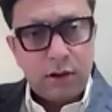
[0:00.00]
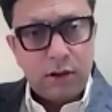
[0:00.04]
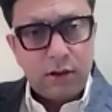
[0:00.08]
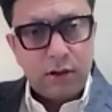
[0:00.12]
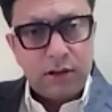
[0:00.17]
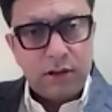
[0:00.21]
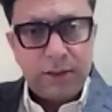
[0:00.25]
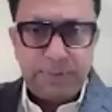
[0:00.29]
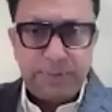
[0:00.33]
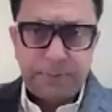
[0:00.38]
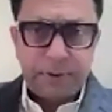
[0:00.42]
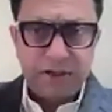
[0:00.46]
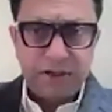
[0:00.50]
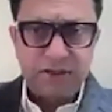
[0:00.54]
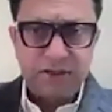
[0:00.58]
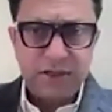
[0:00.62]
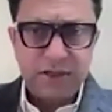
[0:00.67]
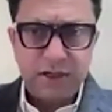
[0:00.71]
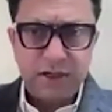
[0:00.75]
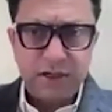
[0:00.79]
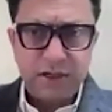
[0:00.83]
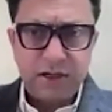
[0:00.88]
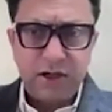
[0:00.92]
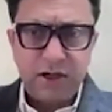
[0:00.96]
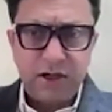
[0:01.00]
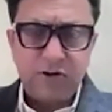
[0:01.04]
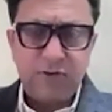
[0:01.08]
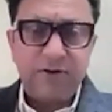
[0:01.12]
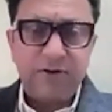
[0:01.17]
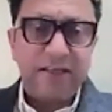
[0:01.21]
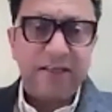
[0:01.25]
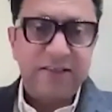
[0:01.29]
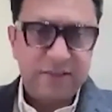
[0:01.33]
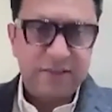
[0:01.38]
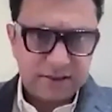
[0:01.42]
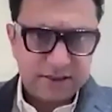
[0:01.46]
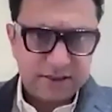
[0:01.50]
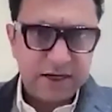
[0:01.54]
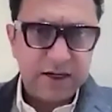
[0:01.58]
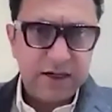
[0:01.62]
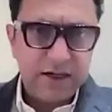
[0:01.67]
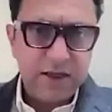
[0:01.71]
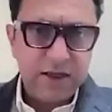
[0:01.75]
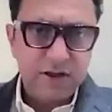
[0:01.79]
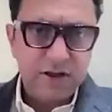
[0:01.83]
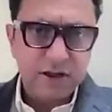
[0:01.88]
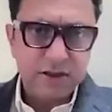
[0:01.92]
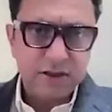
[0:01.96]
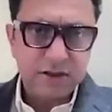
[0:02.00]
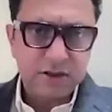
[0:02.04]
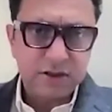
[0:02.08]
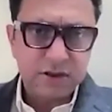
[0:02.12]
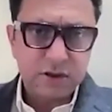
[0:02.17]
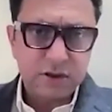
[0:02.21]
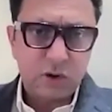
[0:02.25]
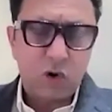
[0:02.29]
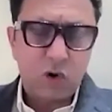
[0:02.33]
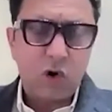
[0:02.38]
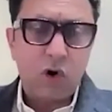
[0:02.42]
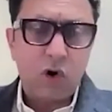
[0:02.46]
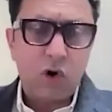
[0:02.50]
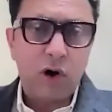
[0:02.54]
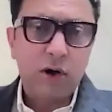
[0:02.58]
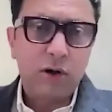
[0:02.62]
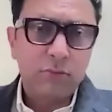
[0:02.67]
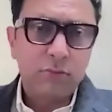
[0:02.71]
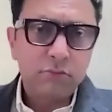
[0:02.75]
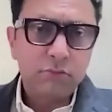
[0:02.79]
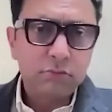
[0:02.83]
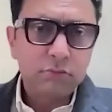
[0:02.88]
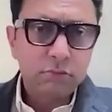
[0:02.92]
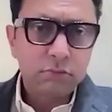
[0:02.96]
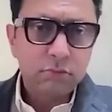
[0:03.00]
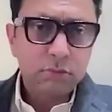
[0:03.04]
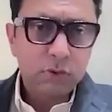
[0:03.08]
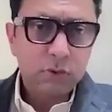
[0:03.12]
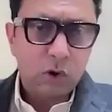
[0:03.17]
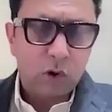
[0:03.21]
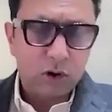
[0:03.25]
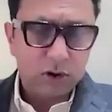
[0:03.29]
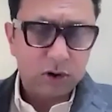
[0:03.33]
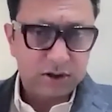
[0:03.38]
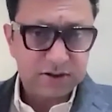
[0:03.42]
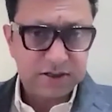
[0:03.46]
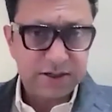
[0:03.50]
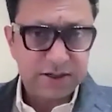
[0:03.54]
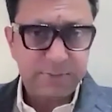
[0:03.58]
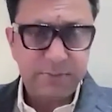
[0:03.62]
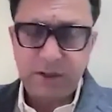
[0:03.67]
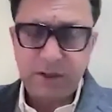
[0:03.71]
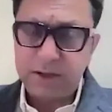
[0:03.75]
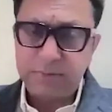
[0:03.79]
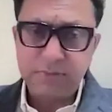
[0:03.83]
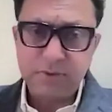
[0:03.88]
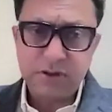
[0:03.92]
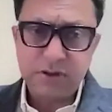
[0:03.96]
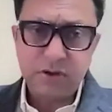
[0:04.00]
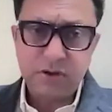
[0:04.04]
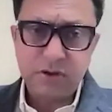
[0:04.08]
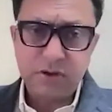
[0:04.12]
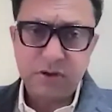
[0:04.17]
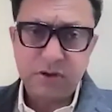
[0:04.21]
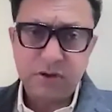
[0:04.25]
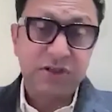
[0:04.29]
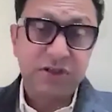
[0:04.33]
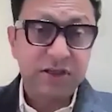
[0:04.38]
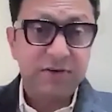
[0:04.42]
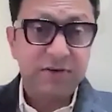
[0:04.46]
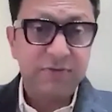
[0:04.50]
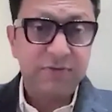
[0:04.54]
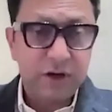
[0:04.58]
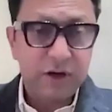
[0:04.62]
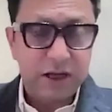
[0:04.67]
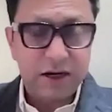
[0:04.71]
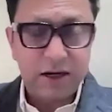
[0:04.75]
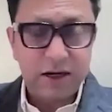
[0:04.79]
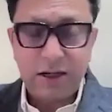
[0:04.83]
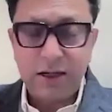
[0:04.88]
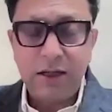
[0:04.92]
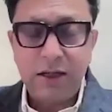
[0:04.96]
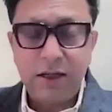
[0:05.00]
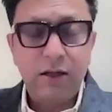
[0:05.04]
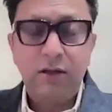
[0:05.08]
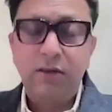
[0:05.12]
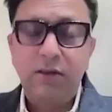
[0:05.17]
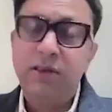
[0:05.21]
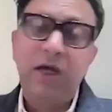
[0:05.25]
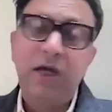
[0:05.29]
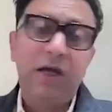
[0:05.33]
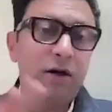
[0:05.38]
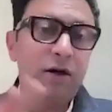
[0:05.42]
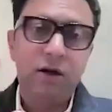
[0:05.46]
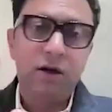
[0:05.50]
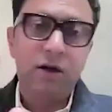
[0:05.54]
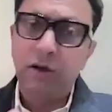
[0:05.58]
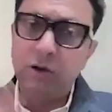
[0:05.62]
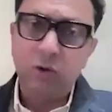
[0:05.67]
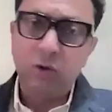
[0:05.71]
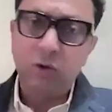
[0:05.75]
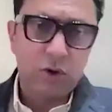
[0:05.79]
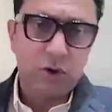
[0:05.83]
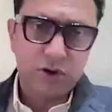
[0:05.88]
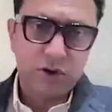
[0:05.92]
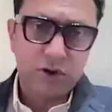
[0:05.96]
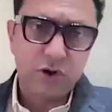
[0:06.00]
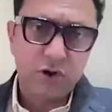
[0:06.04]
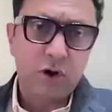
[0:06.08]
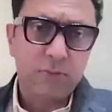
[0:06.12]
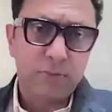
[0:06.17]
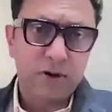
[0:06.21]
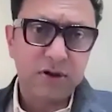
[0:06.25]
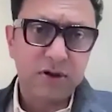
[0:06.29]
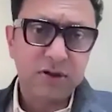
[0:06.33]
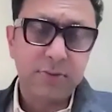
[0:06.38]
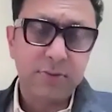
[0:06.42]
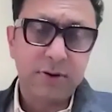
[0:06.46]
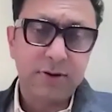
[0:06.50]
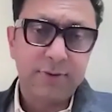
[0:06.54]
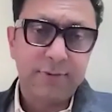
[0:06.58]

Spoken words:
the percentage of existing lesions or the symptoms or severity, then no, it's not possible.